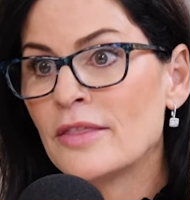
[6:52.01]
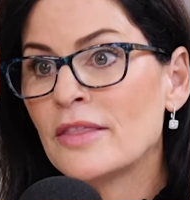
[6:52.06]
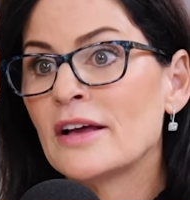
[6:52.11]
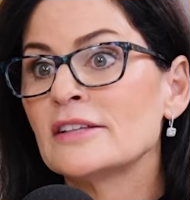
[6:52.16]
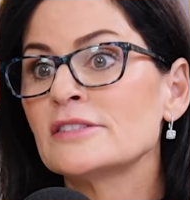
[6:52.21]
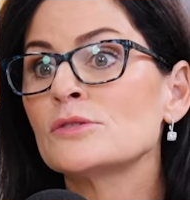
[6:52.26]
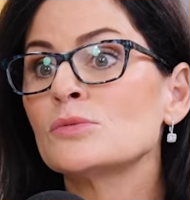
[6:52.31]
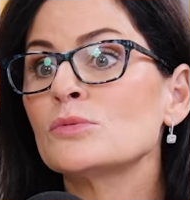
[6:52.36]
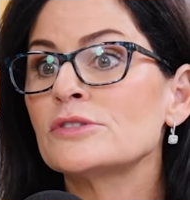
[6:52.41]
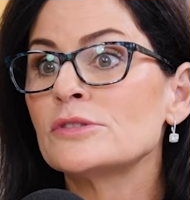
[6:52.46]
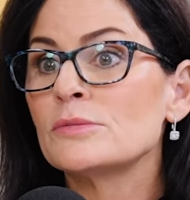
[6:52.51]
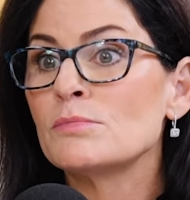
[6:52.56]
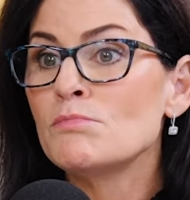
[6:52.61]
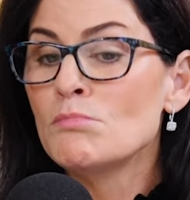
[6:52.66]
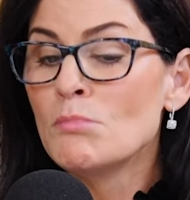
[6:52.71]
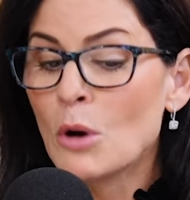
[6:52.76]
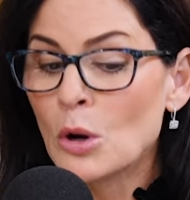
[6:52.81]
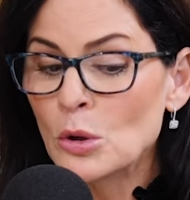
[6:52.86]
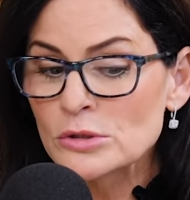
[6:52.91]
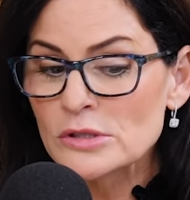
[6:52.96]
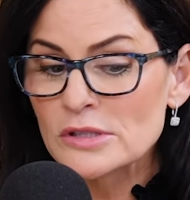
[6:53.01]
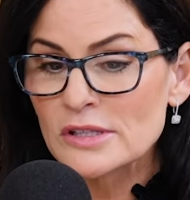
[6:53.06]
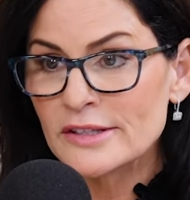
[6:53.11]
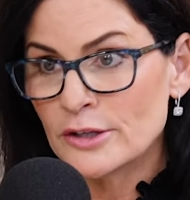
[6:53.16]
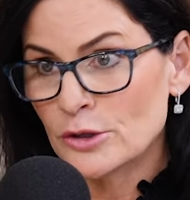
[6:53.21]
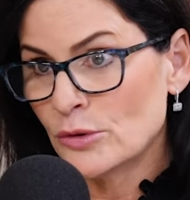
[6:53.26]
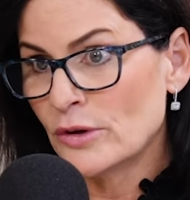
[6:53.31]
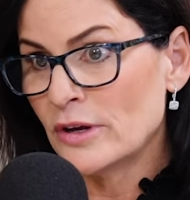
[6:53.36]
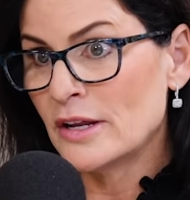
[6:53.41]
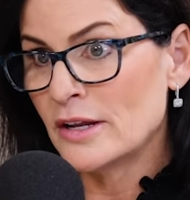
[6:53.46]
and that's what's
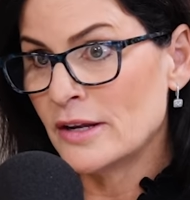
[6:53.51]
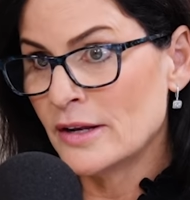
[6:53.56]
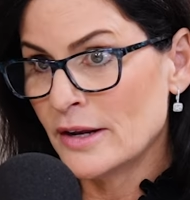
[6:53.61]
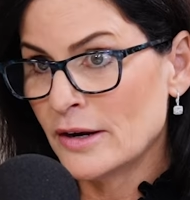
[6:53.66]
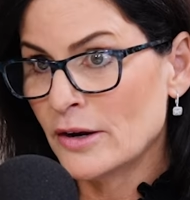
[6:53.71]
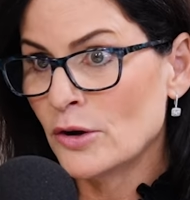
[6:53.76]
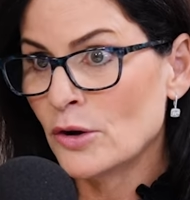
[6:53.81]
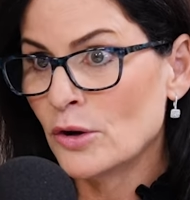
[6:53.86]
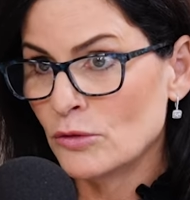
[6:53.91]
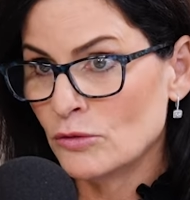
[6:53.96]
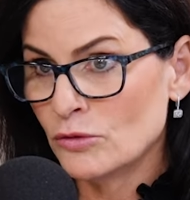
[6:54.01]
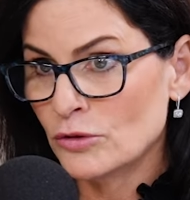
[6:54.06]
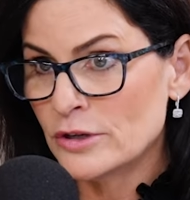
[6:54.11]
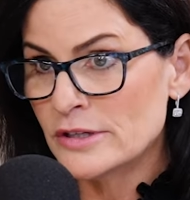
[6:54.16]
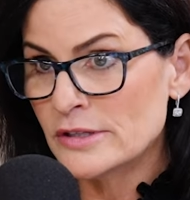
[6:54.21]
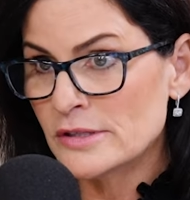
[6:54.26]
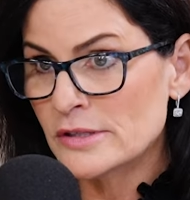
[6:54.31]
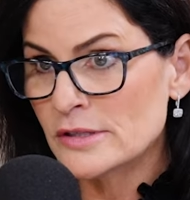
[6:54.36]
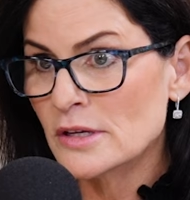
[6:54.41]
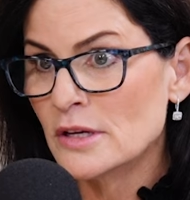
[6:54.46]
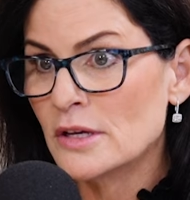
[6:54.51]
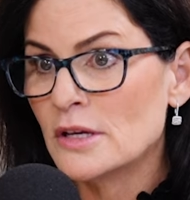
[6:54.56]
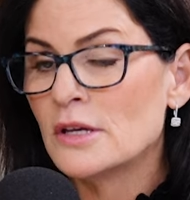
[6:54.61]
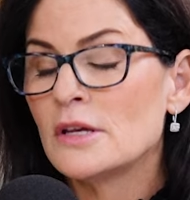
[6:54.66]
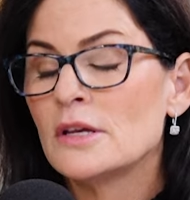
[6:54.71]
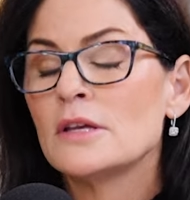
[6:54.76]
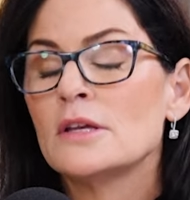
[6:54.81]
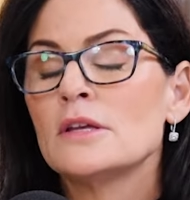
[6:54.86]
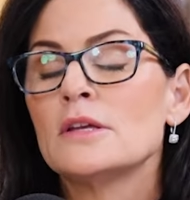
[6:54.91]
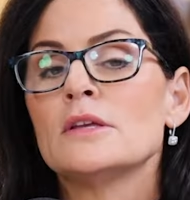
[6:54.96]
mostly created in our ovaries.
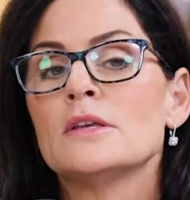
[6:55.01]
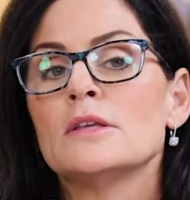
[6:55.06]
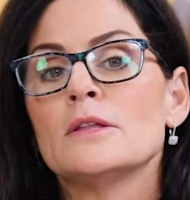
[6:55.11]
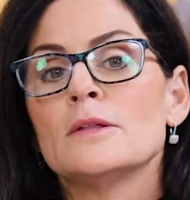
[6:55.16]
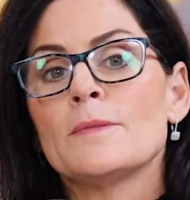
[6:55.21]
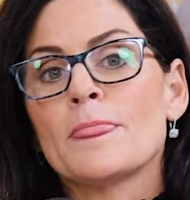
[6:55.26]
Okay.